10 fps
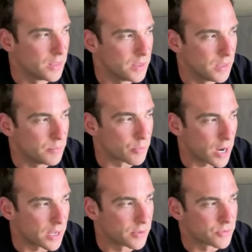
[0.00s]
the
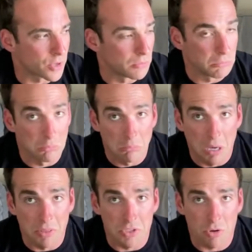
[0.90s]
brake. So
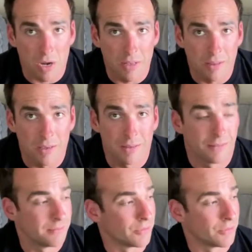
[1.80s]
I think it's a great idea.